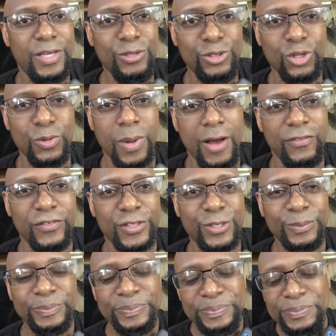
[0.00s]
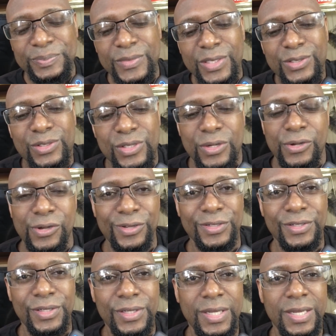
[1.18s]
my YouTube office. So
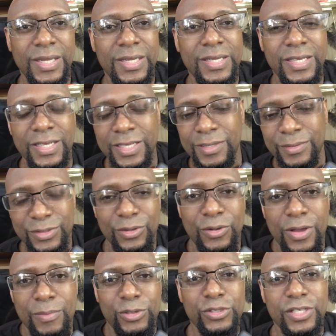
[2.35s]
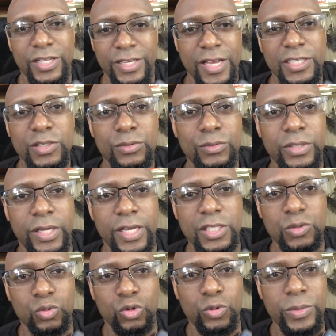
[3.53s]
yeah, so I'm using the guest
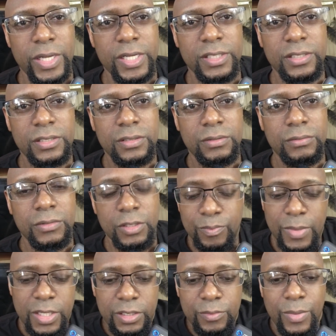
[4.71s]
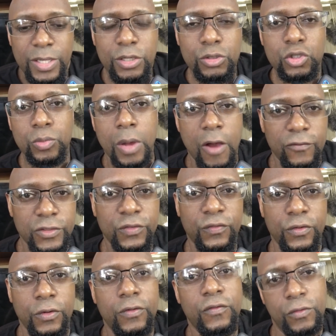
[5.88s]
guest room as the, my my YouTube office
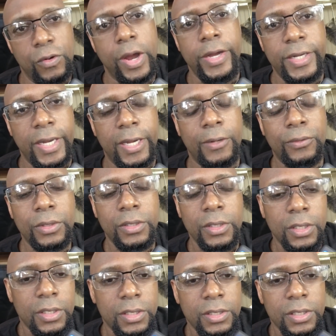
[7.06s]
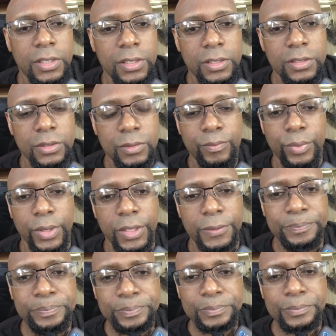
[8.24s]
for for right now.
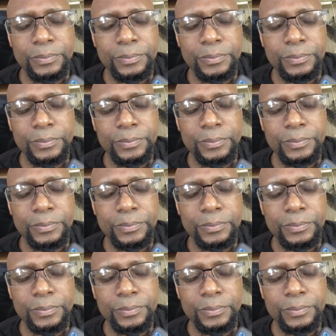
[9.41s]
But